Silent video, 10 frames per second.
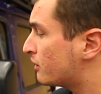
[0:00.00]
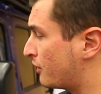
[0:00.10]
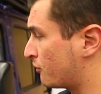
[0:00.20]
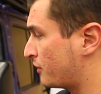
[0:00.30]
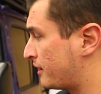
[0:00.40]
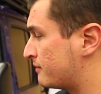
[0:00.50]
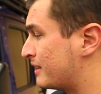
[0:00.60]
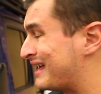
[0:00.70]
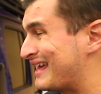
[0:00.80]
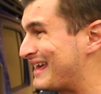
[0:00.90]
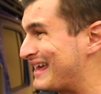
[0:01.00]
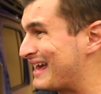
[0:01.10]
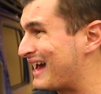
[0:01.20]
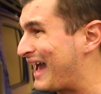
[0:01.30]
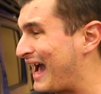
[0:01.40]
They're then
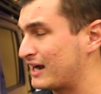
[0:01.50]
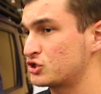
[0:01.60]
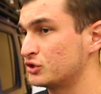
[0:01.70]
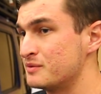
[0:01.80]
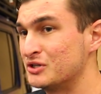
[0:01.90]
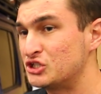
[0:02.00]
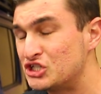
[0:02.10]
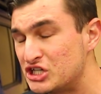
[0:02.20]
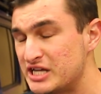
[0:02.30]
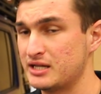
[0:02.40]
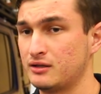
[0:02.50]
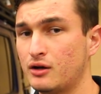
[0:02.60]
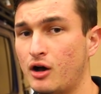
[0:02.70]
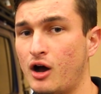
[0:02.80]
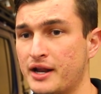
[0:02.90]
actually machined
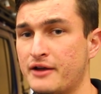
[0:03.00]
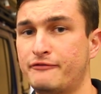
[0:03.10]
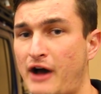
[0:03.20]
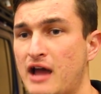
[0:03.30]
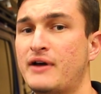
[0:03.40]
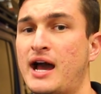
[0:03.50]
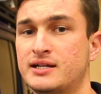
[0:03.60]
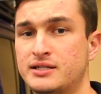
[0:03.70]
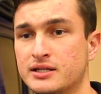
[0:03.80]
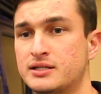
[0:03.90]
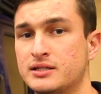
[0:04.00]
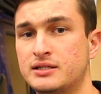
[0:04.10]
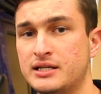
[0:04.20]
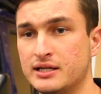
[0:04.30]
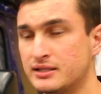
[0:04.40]
on a five axis
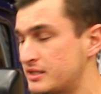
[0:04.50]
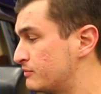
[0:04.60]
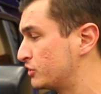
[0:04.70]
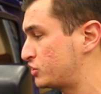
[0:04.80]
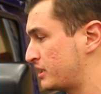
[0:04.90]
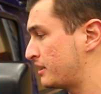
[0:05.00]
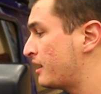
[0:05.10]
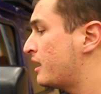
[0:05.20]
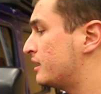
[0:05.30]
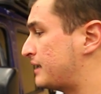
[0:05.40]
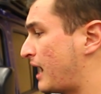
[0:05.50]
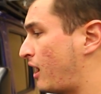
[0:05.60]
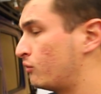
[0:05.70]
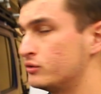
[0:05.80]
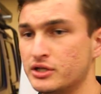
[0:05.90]
CNC machine
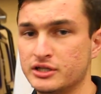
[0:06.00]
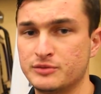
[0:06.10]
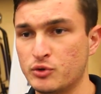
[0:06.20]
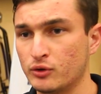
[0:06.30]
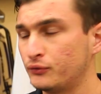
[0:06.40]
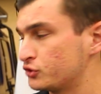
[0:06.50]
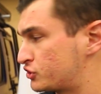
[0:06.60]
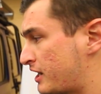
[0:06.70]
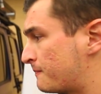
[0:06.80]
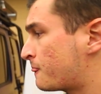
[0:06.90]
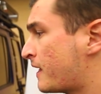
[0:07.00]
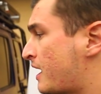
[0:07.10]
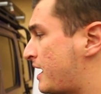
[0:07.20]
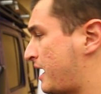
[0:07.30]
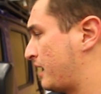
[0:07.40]
down to this beautiful shape.
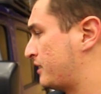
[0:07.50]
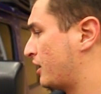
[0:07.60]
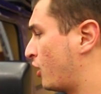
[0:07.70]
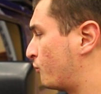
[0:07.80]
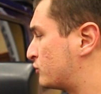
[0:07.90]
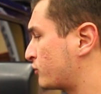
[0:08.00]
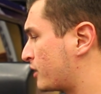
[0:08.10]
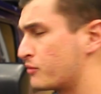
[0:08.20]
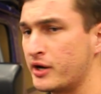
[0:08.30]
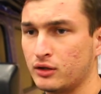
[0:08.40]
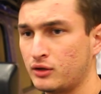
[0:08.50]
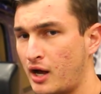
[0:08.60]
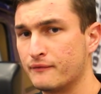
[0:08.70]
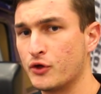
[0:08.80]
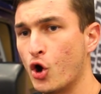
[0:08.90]
And uh, we try to bring in a
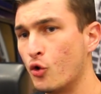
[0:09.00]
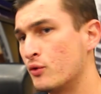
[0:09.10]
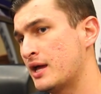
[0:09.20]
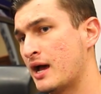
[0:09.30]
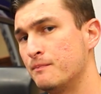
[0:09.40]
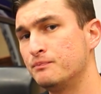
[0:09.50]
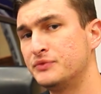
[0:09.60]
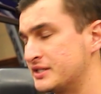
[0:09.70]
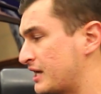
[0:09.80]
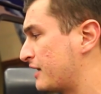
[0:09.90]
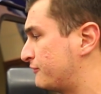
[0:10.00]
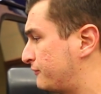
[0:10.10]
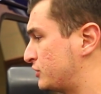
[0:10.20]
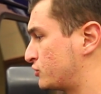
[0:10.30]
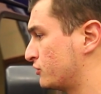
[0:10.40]
lot of the OEM design
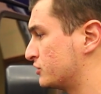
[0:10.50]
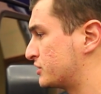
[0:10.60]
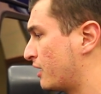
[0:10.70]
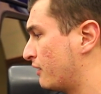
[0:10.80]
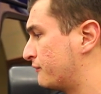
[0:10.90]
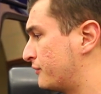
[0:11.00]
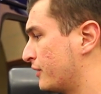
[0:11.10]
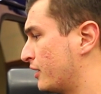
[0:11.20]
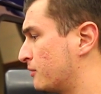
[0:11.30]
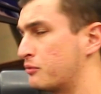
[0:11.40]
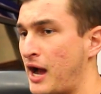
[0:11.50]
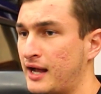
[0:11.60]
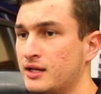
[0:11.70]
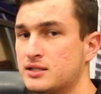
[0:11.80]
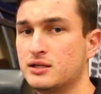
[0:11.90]
features of the
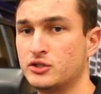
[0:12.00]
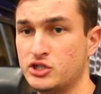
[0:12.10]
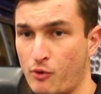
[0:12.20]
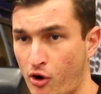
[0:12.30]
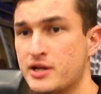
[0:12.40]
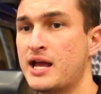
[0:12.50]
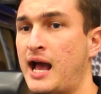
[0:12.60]
brackets that Jeep already